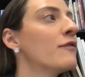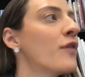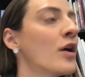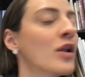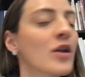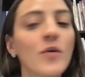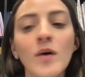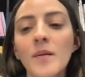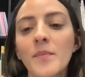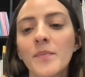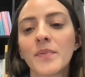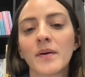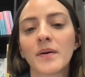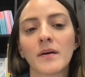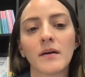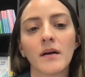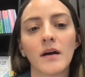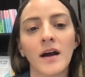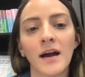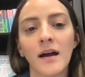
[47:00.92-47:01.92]
follow-up
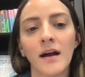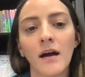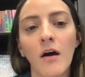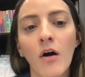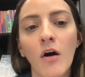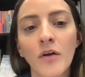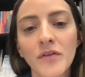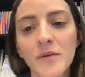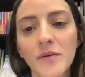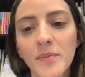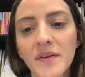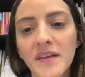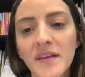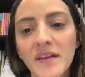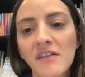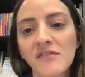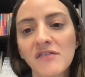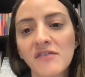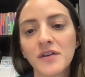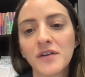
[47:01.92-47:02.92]
on the
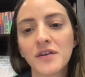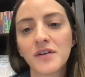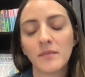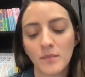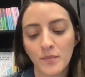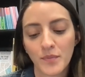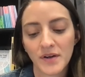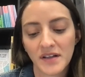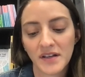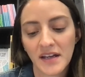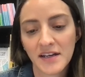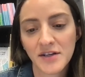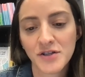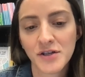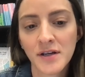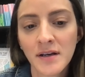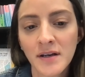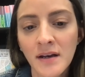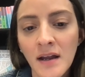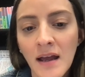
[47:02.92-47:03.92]
pedestrian
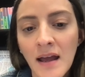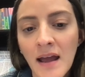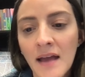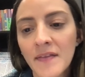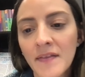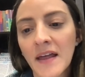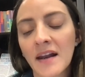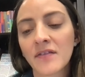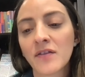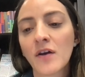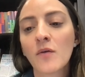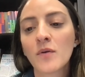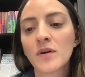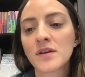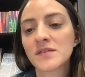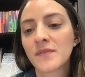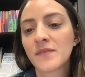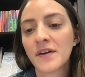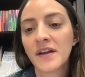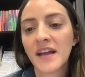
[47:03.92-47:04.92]
prediction that I thought
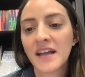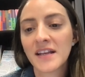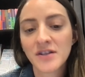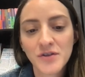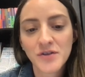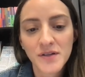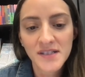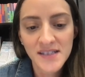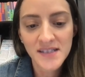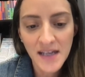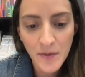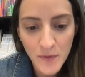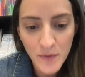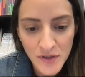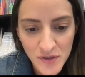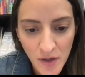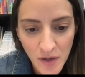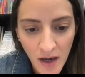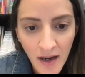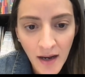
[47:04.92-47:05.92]
was very interesting
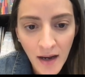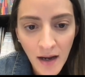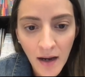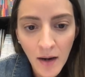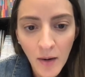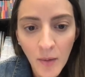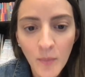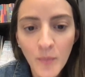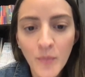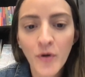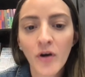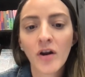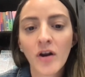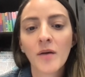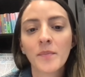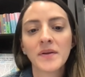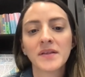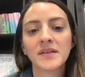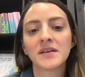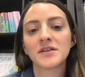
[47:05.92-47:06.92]
was brought
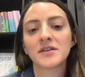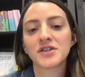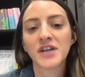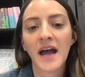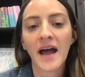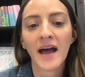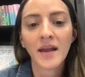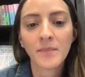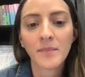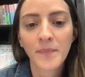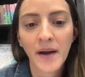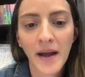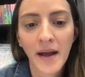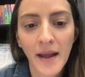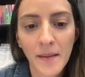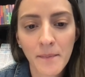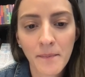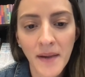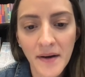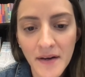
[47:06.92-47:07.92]
up in the chat
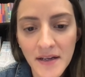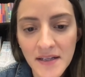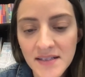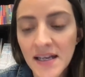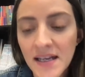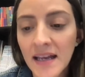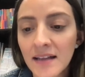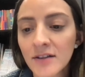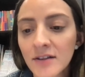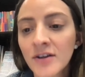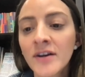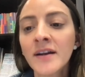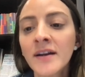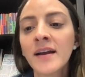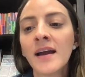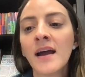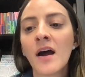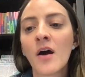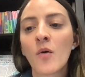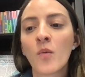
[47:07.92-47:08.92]
by Mary Taylor,
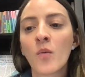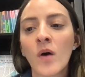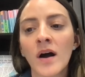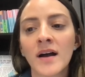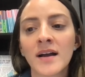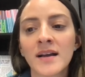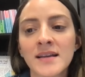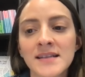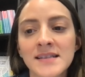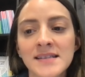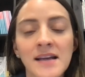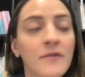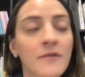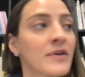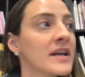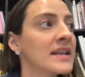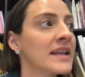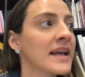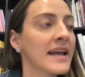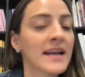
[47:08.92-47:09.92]
was
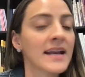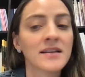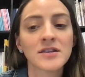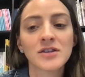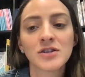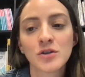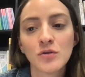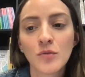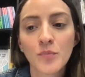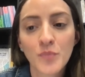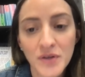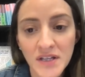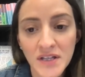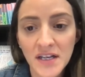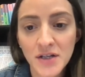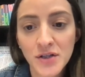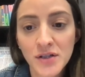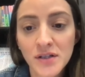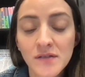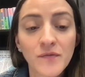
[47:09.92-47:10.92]
related to
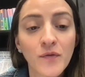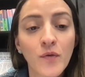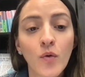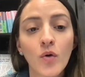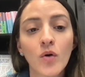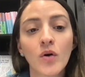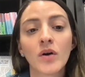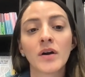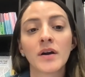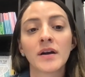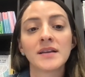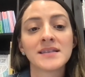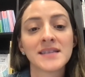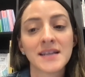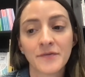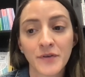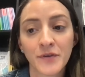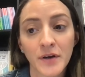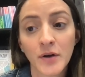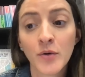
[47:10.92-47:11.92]
predictions for
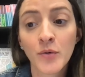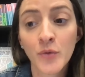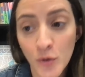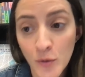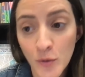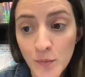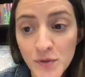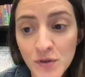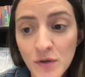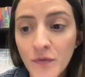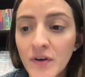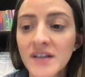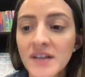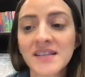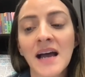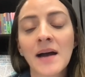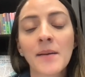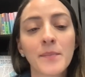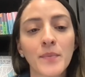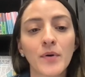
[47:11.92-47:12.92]
different groups. So for
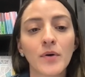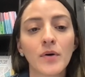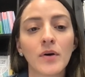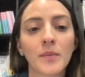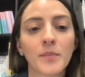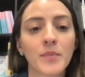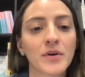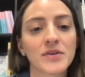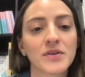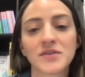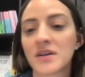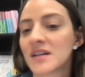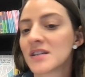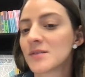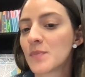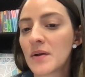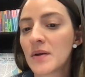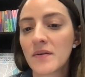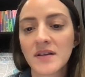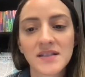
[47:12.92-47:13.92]
example, a person
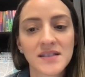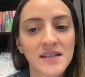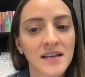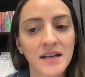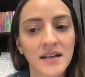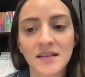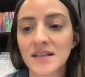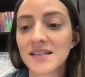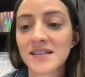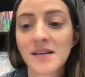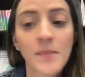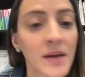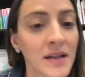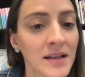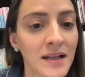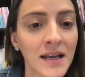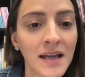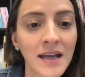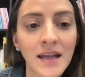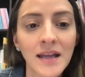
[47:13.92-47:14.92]
experiencing a
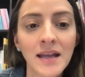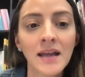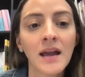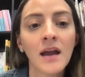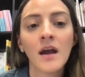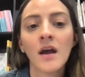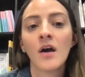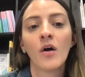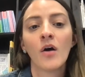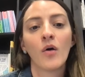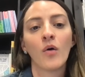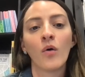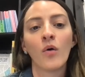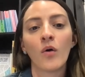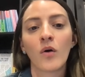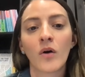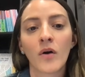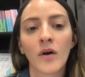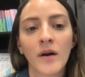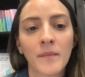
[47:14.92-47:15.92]
disability,
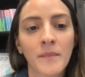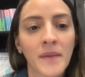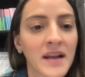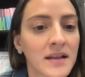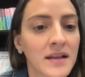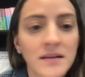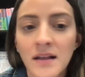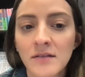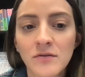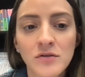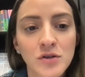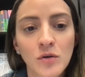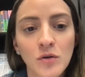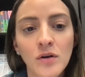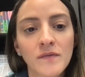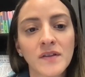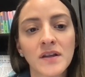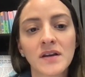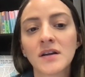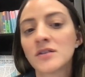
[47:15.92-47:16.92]
or many sort
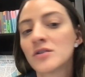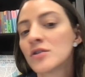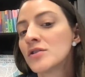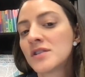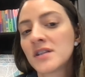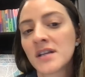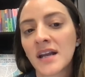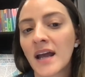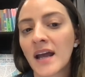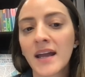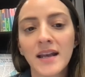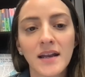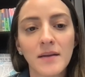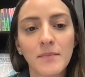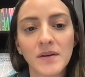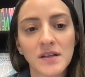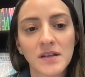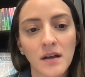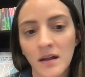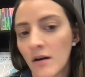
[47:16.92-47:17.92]
of the
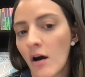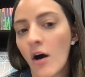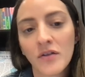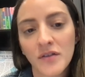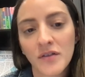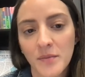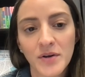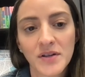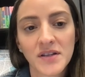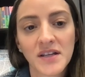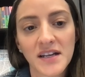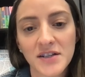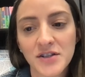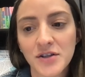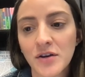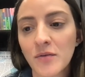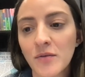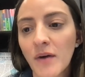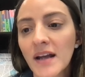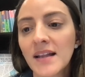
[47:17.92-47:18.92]
heterogeneity on the
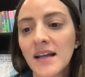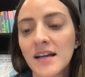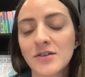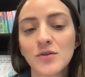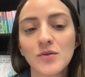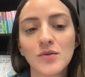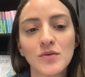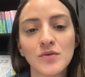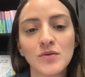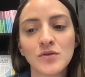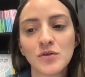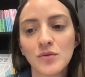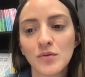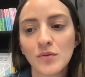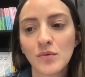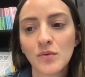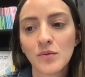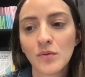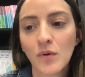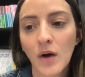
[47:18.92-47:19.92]
prediction, right? Like,
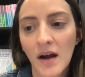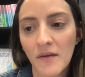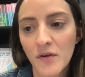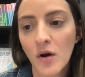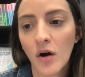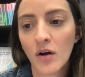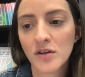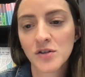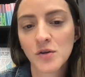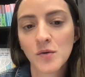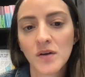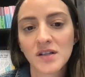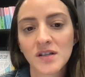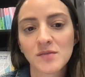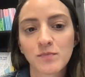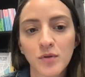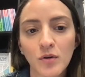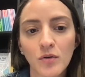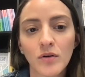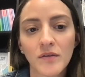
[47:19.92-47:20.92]
have you also
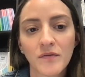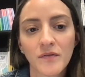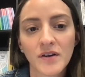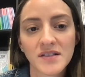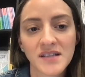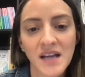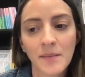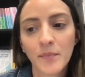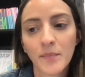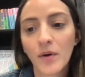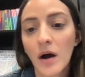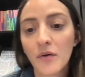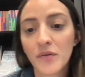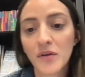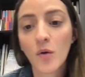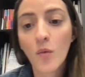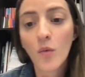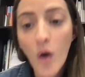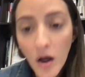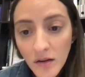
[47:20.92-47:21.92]
explored, for example, how the
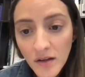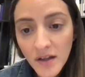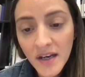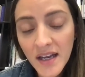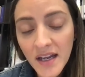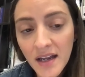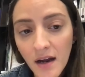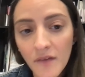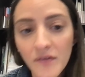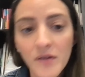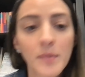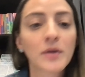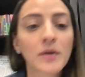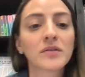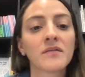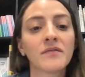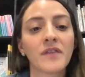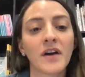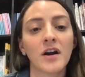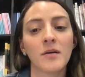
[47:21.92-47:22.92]
quality of the built
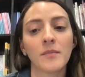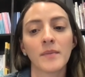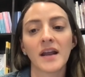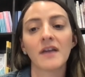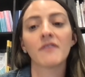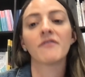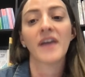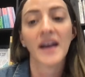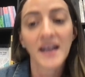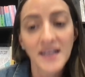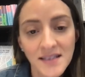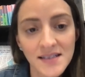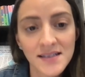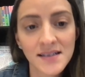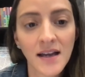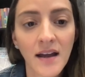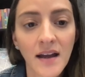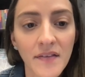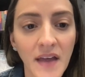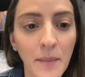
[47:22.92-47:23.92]
environment affects
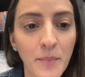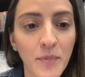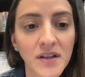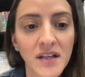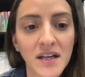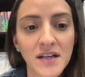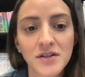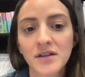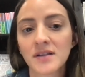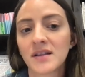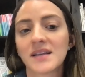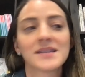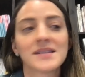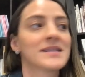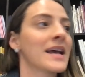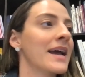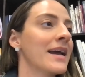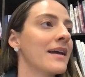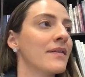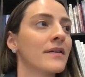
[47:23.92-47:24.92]
that prediction? Let's
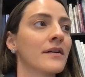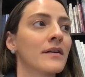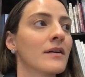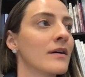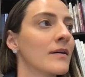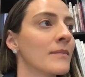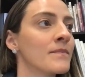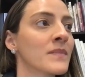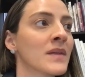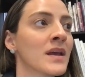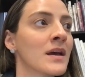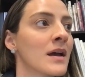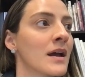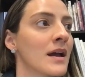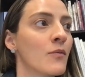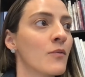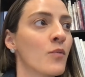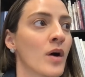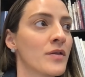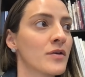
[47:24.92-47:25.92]
say
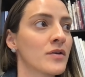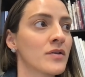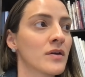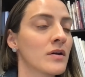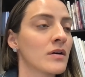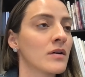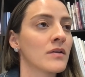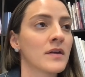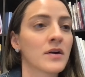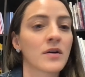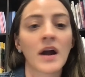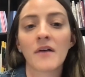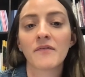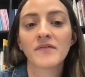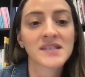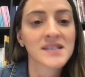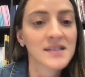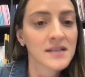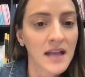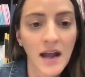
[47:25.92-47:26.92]
whether
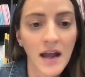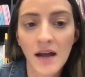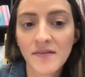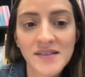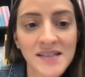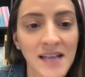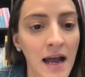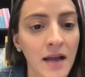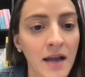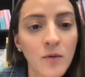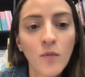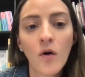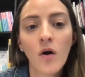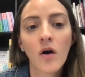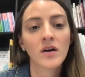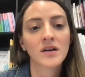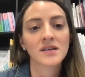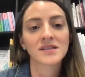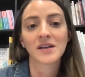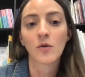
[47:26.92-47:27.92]
they have
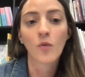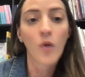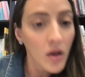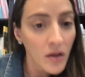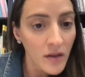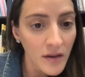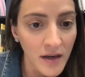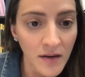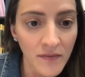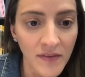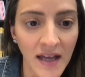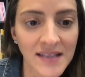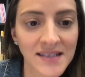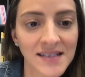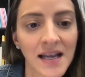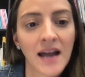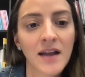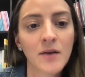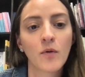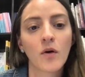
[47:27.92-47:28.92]
sidewalks, the quality of that
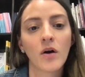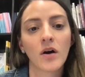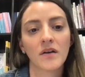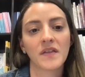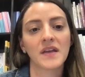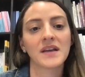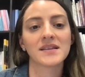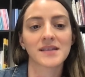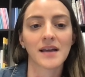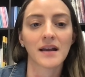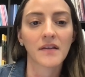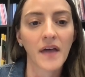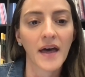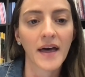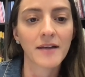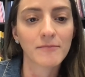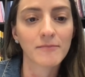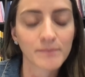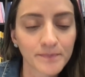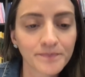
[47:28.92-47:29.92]
sidewalk, things like
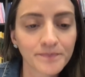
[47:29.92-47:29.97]
that.